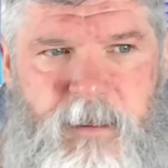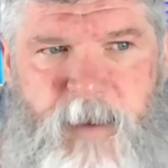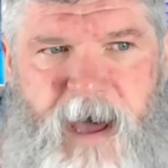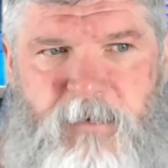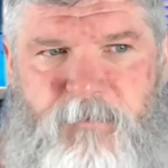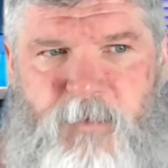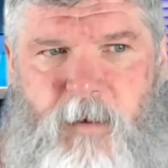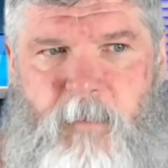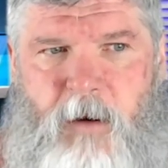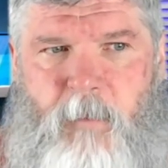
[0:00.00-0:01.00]
The battle
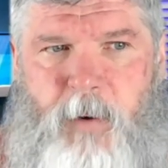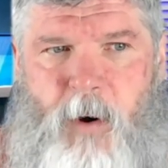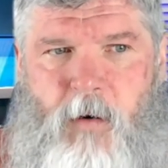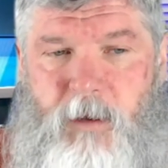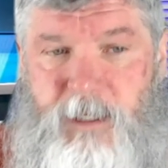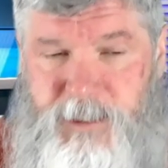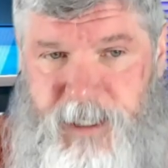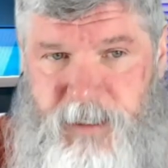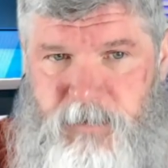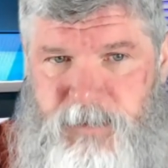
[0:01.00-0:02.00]
for Mariupol
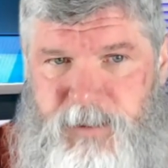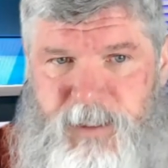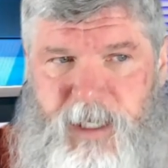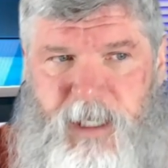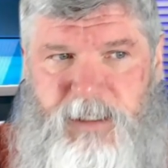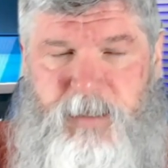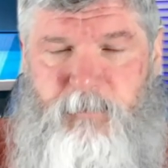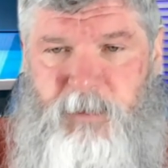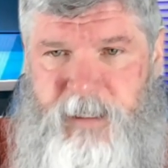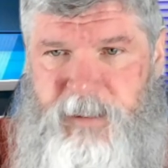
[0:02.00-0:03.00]
continues. The city is
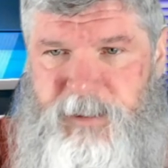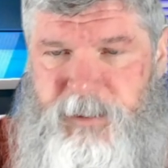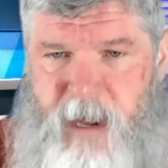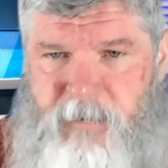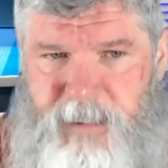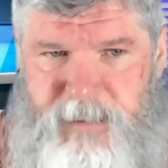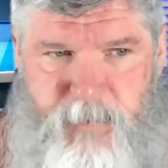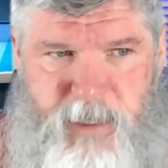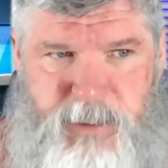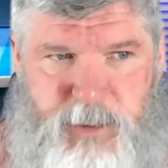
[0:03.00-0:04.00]
completely surrounded, as I
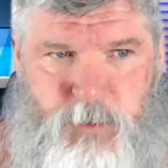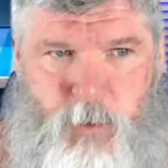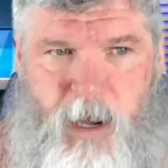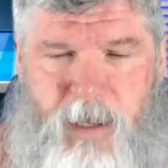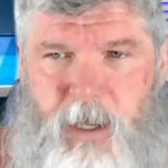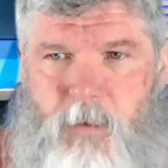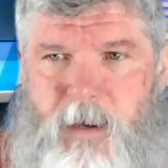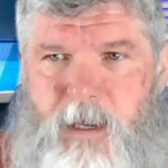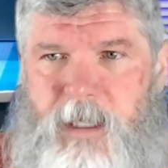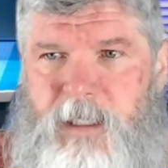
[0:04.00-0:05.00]
mentioned a short while
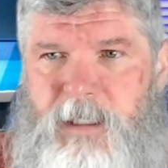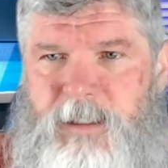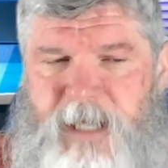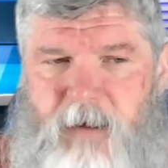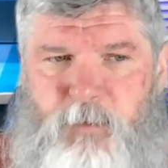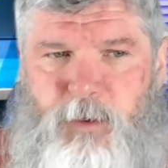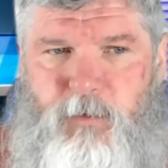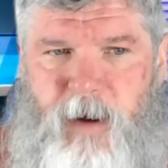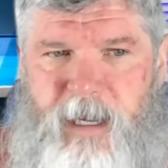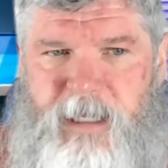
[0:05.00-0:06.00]
ago. Several
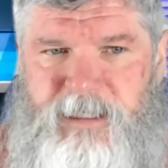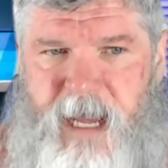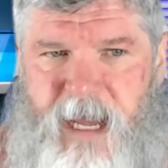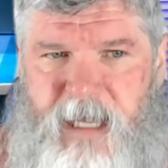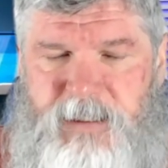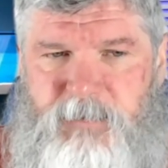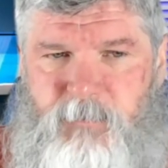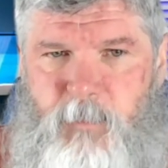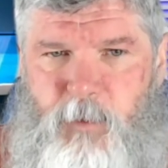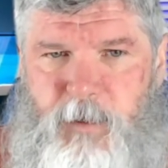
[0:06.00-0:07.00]
Ukrainian tanks
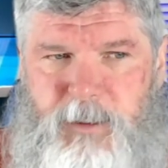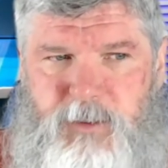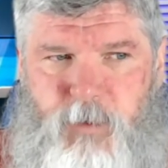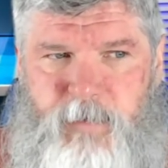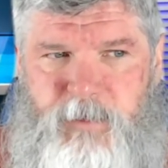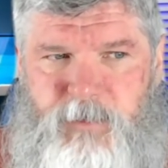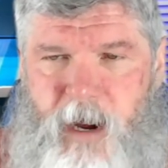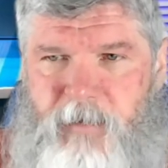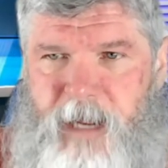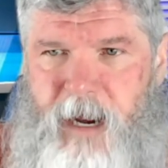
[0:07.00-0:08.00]
reported destroyed in the
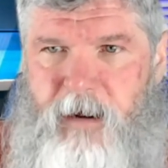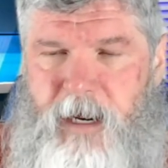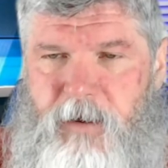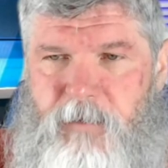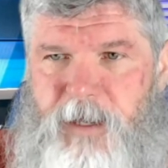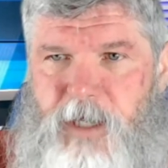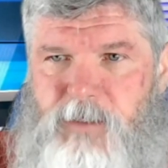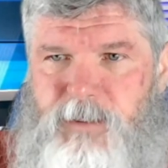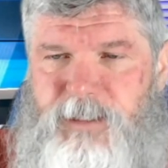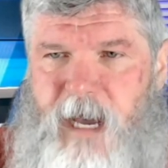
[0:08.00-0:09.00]
surrounding area. Here in the
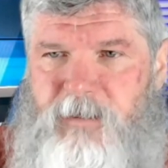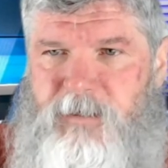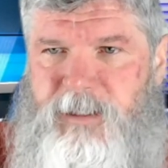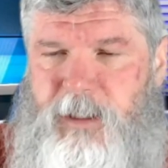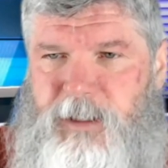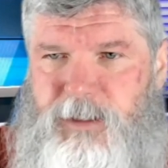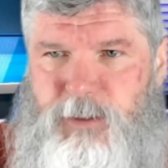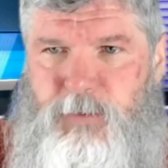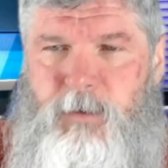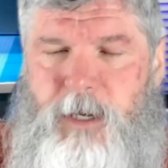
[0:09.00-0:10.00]
countryside, you'll see at least
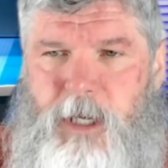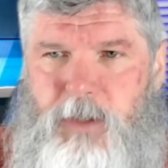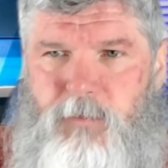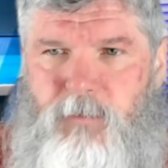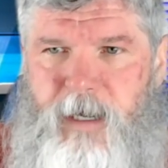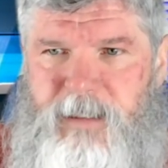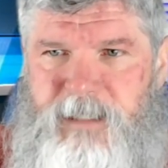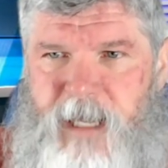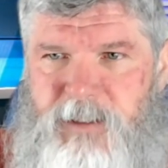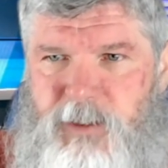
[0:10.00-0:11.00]
two Ukrainian
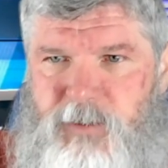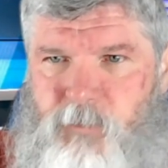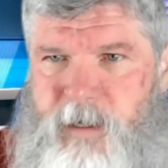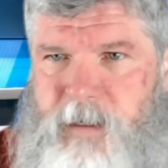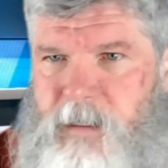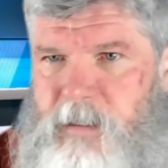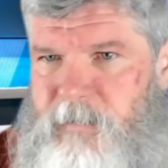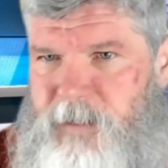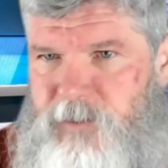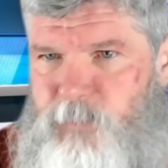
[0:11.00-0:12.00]
tanks destroyed.
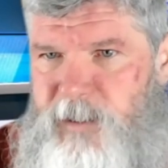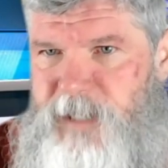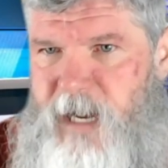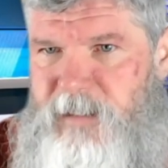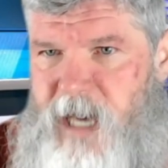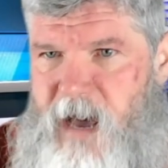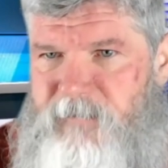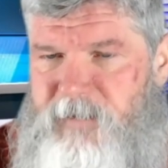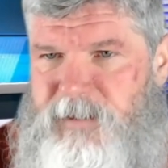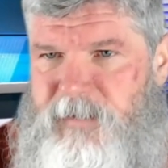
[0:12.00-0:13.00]
This one is not as
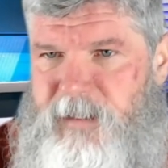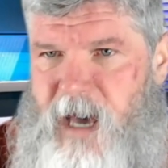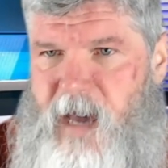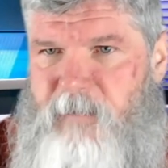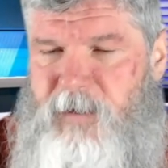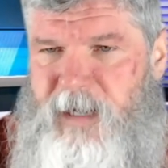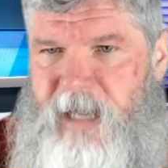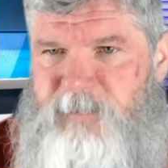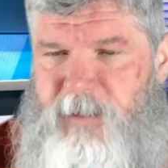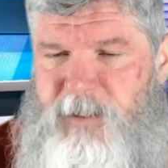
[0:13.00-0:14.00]
obvious to the eye, but it
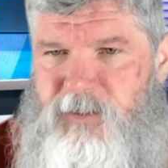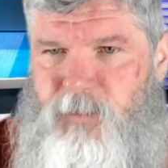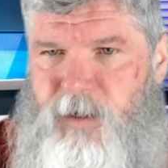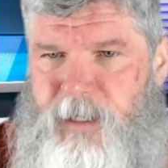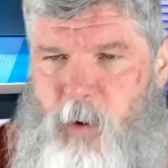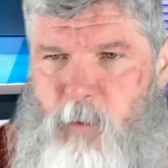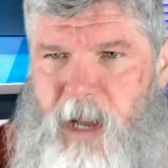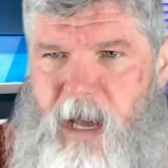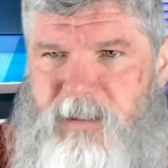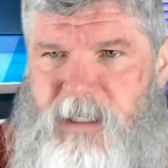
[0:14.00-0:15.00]
has been destroyed and
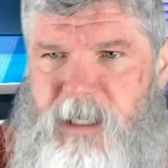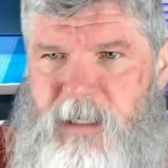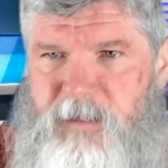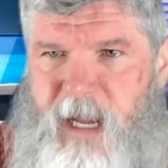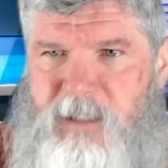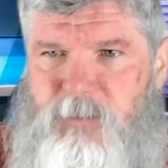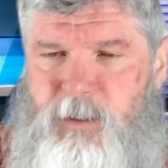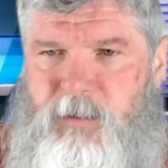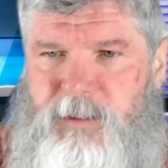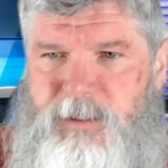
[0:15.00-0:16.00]
mobilized. The next one,
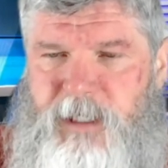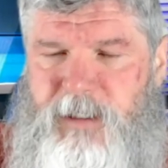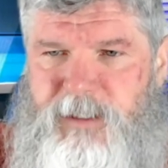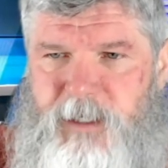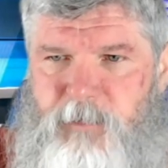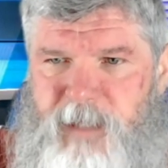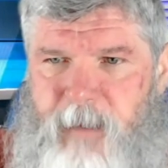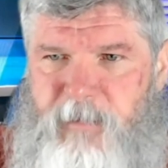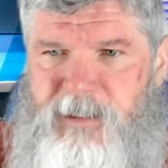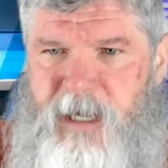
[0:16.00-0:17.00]
you can see considerable
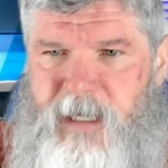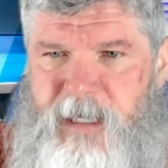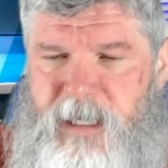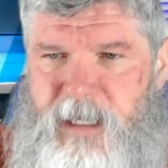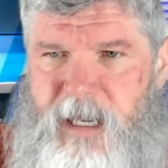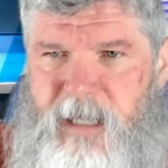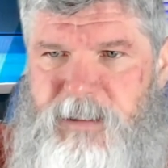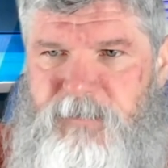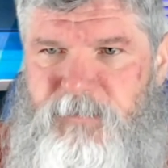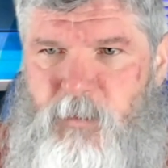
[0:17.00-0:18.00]
damage on it as
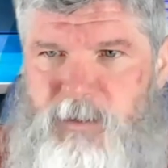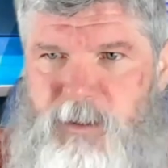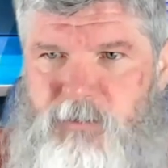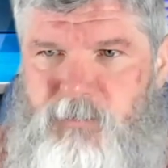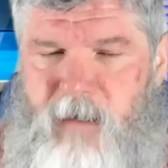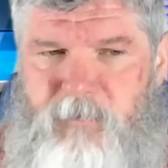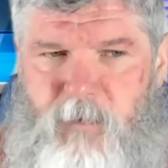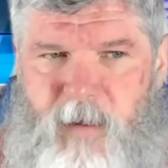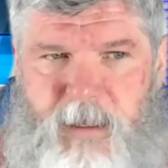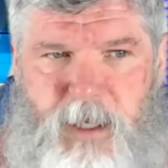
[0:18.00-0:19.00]
these folks drive
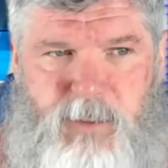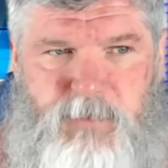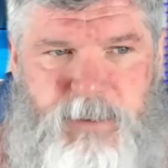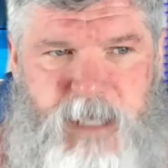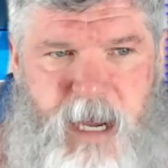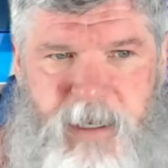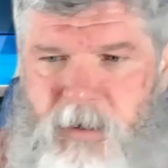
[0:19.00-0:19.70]
around the countryside